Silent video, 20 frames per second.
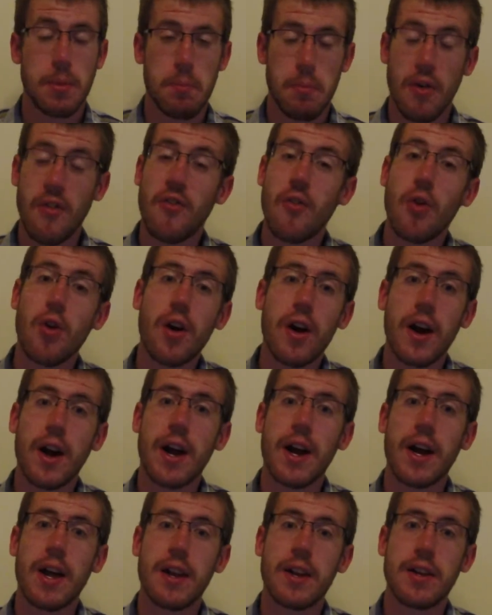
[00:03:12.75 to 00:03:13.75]

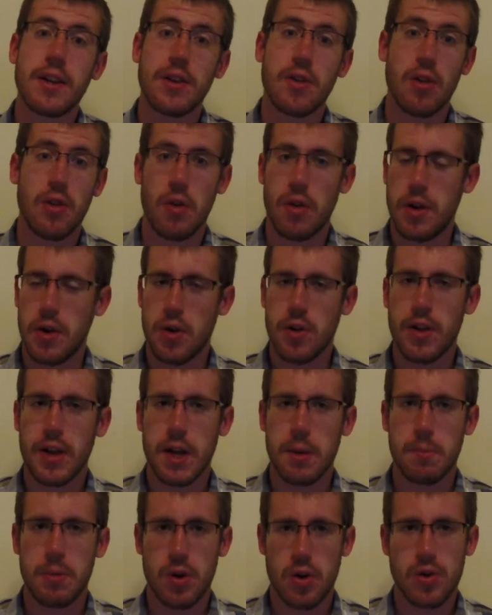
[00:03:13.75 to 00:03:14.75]
Beforehand, in early
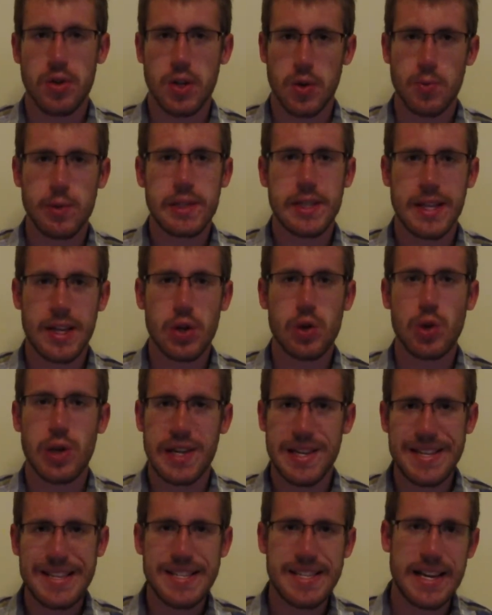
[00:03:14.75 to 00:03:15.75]
computers, it was
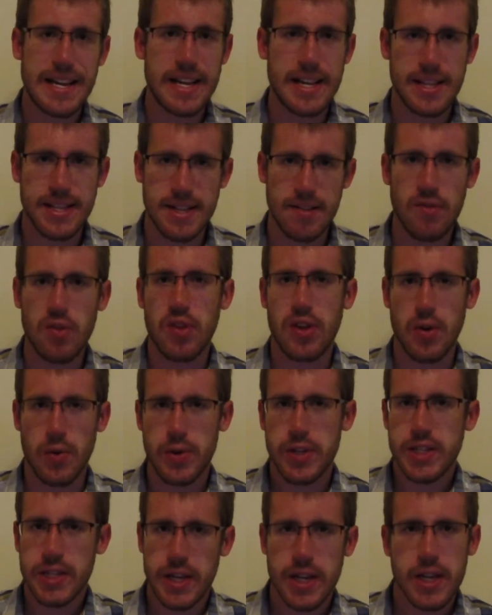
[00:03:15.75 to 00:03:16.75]
literally seconds. Everything
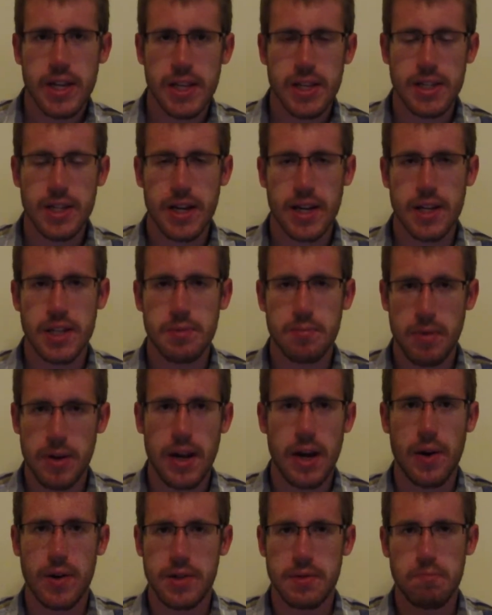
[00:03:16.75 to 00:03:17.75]
was synced in seconds, but
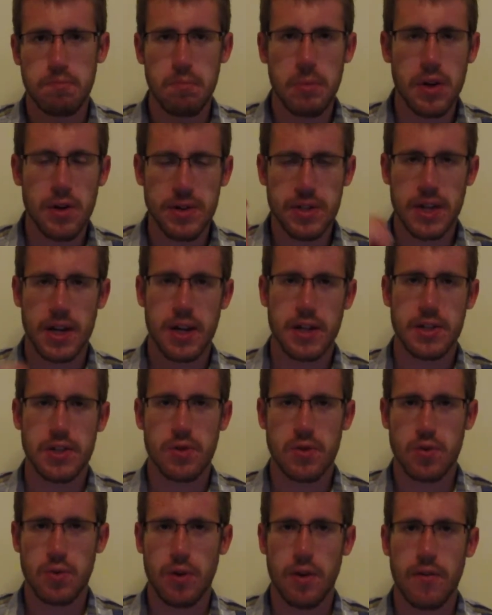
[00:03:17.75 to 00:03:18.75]
now it's milliseconds,
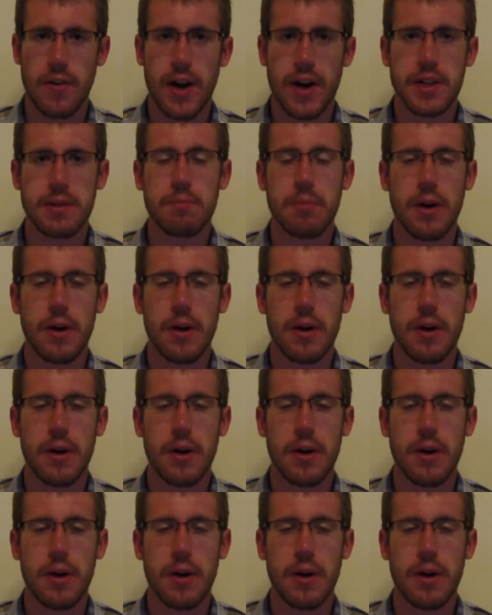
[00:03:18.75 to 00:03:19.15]
so it's really fast.